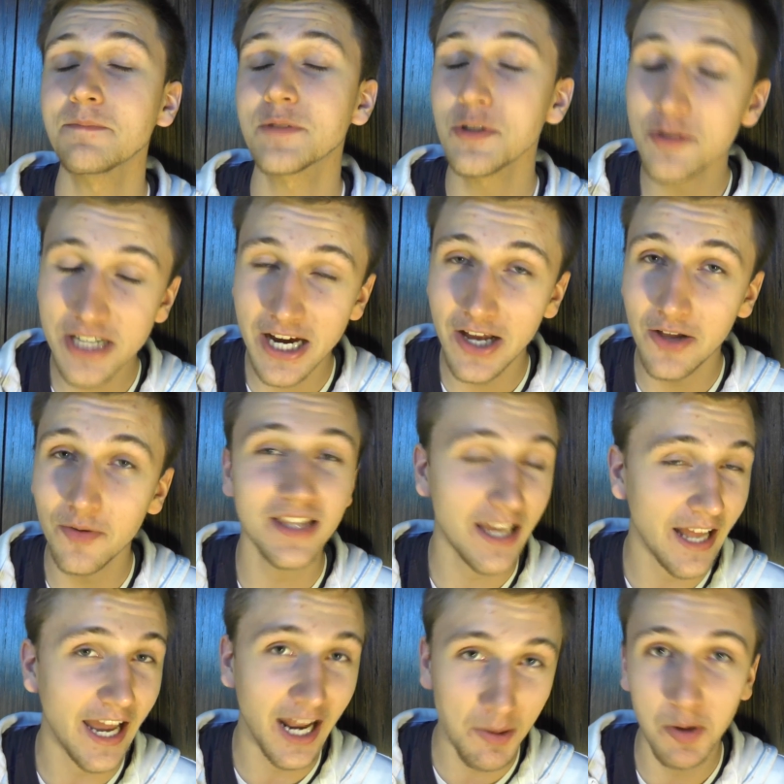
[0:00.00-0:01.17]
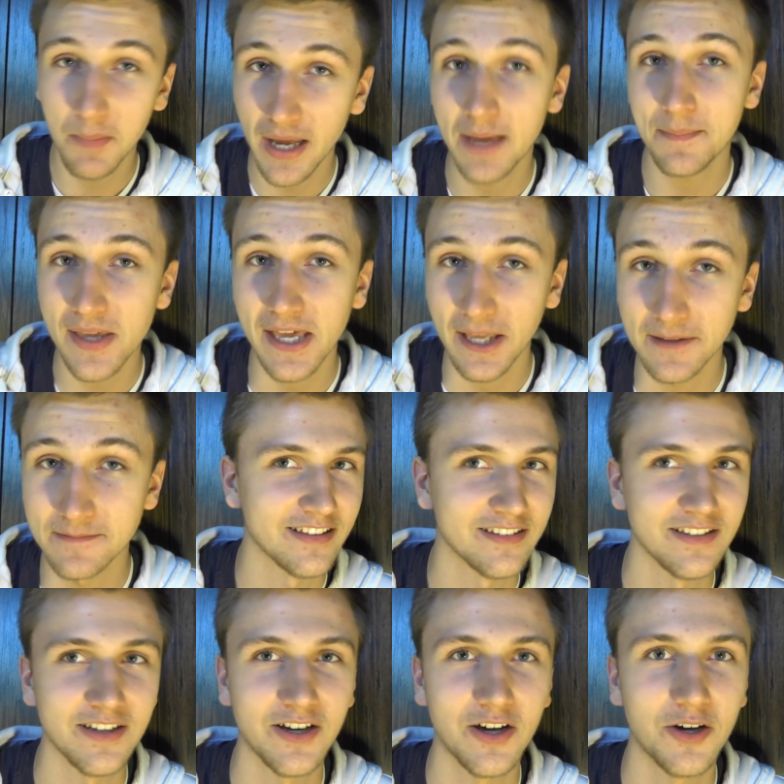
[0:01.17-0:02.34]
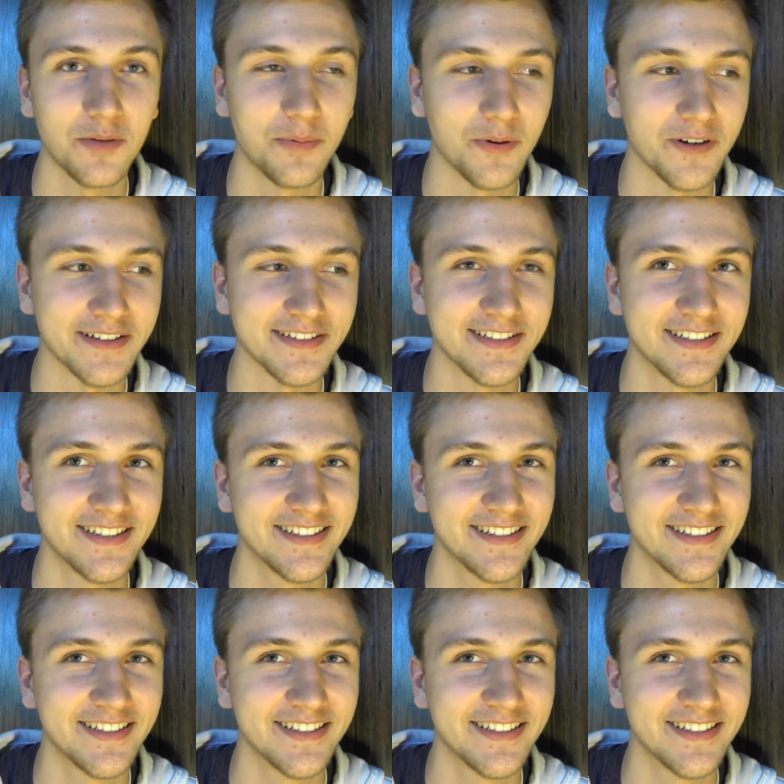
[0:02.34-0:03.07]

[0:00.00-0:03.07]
do tell what that animal might be. Oh boy.